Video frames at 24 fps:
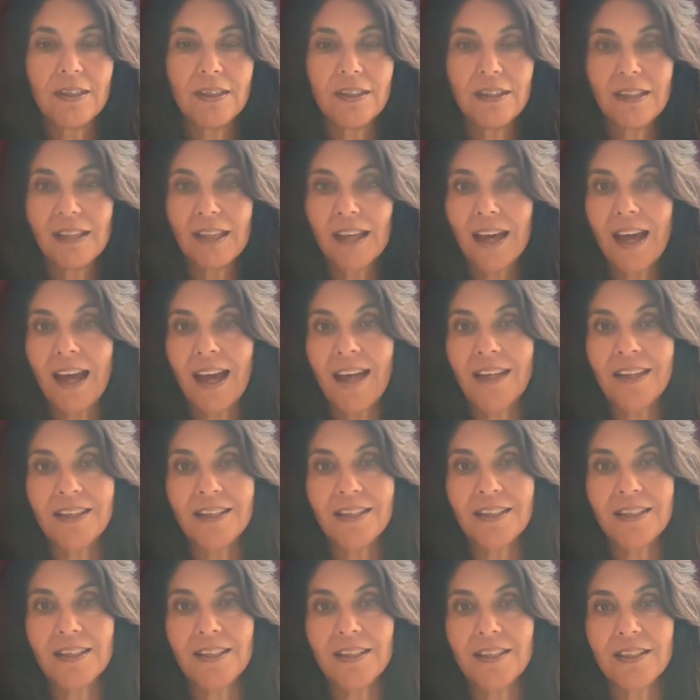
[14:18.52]

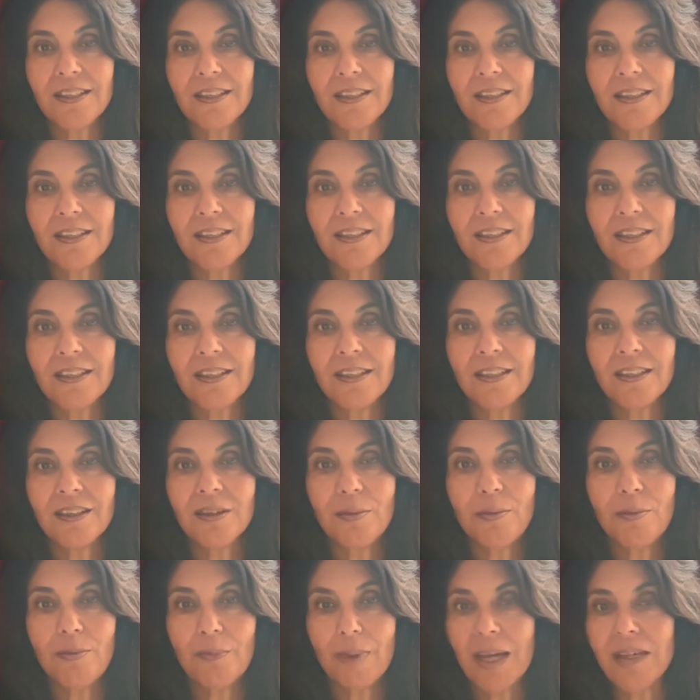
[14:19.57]
that
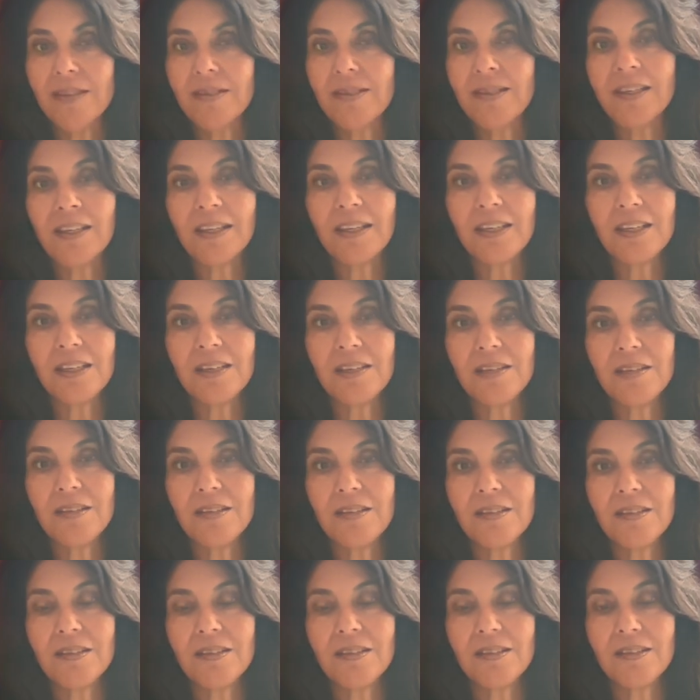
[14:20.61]

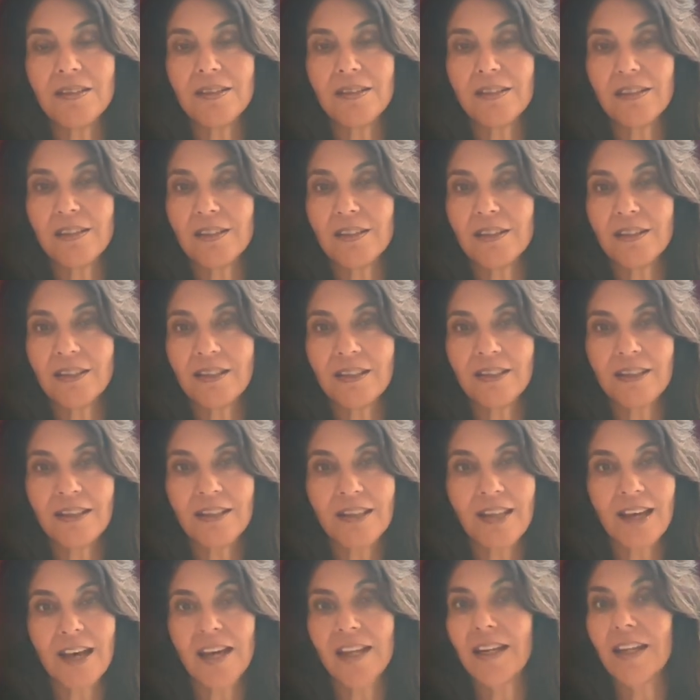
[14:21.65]
messiness
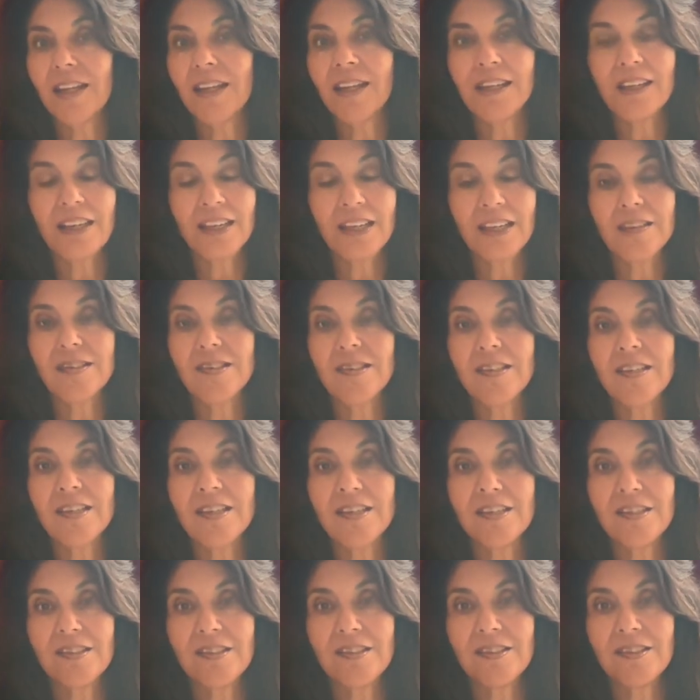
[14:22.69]
that
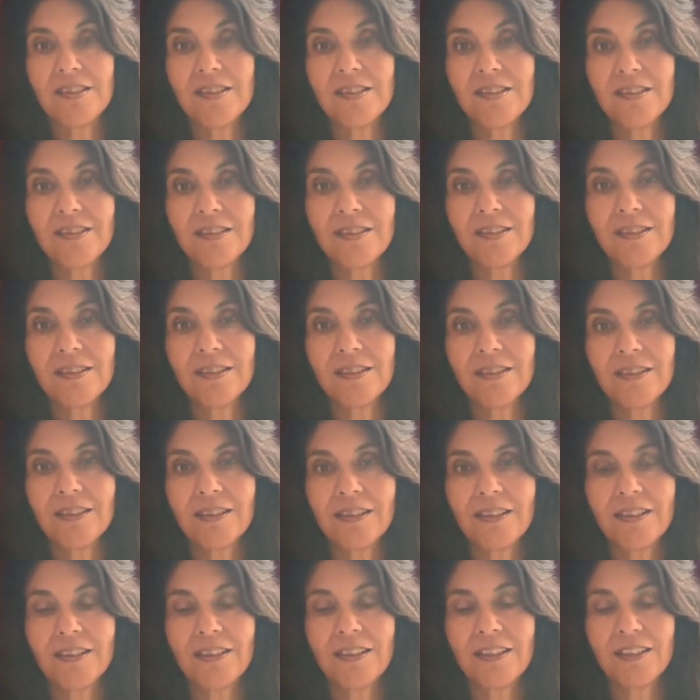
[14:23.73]
exists,
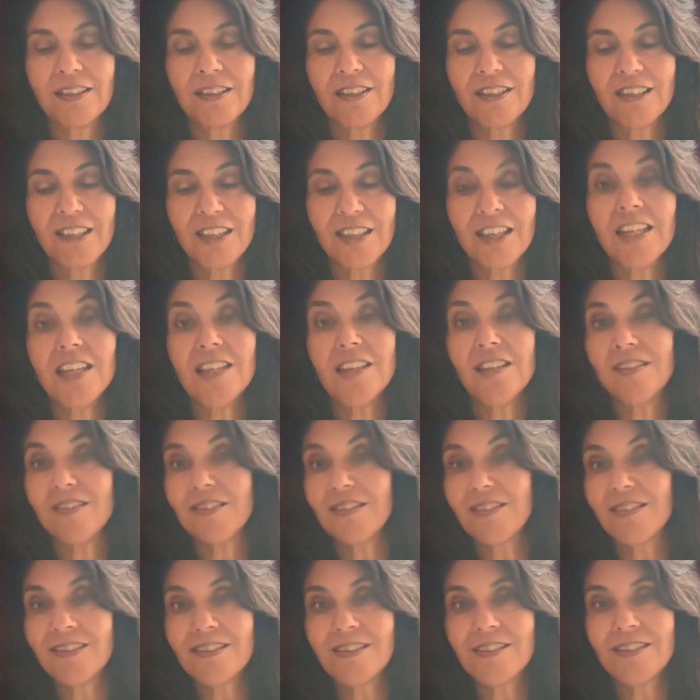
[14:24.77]

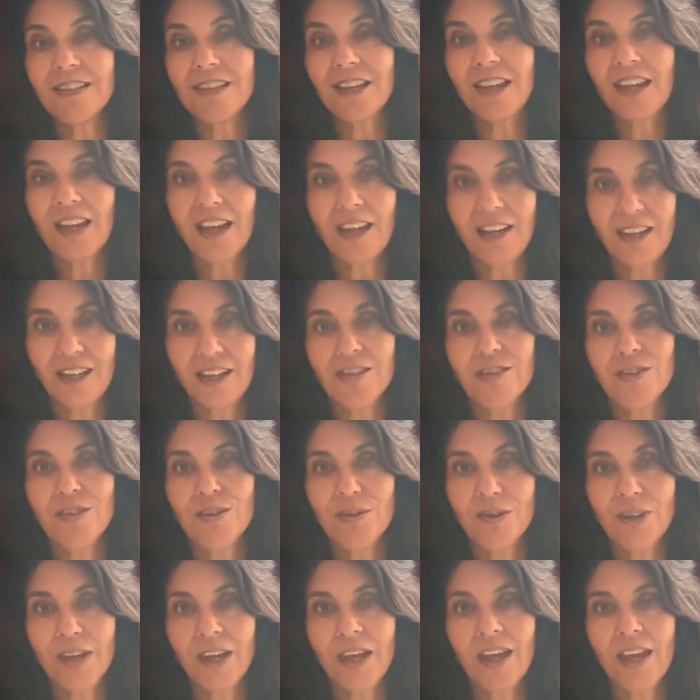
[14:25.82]
is, and it's
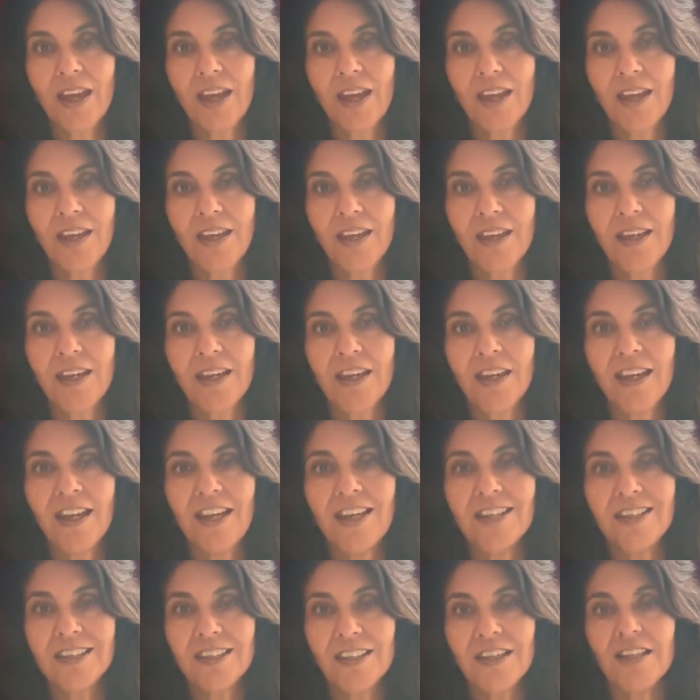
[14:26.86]
okay.
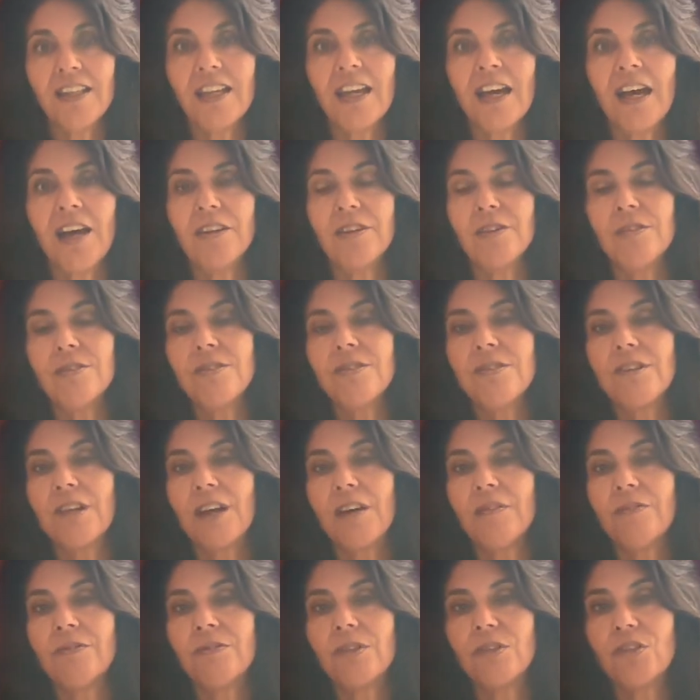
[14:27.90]
And to allow
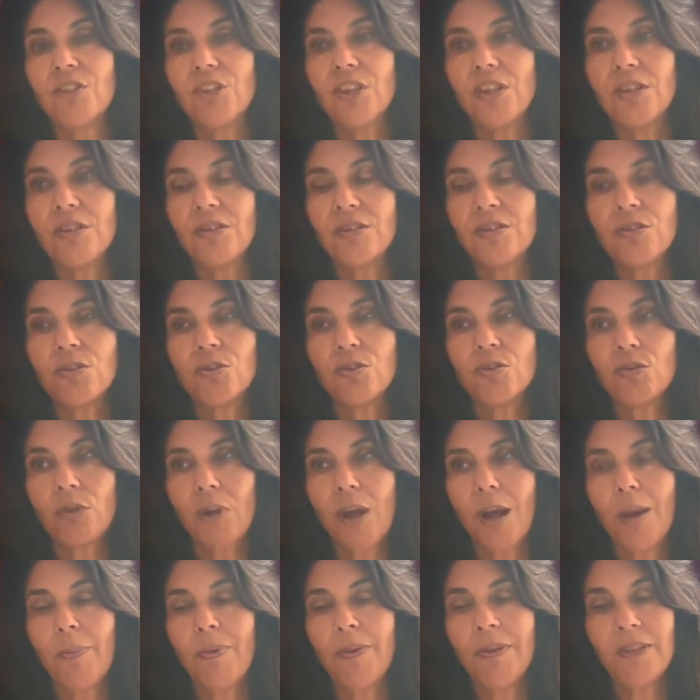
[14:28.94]
yourself to just
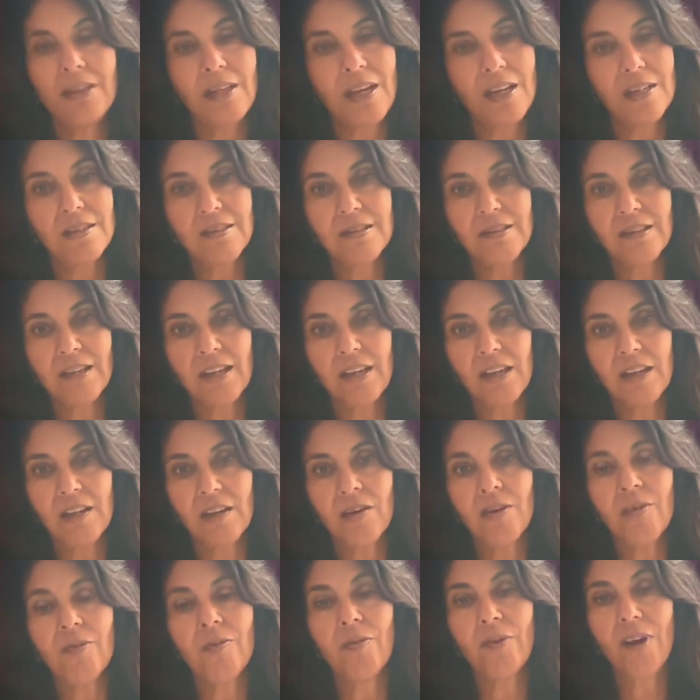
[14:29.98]
drop into that state
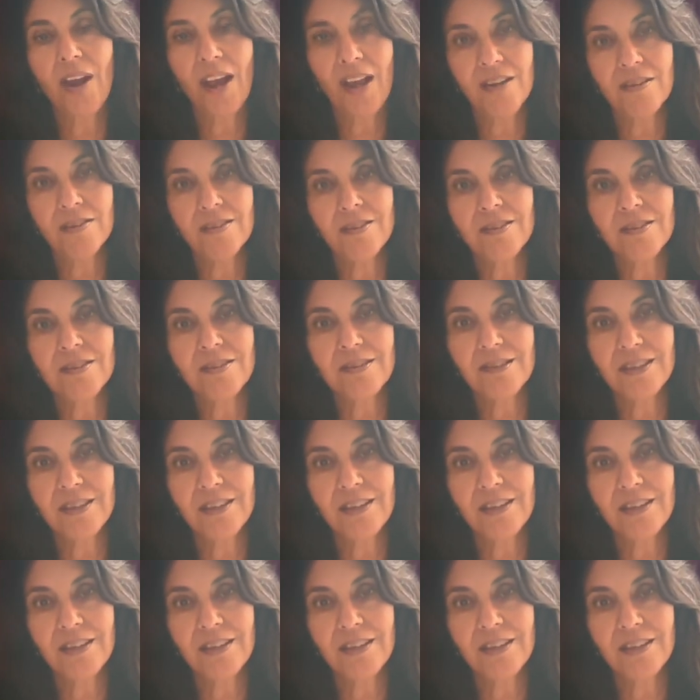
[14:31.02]
of rest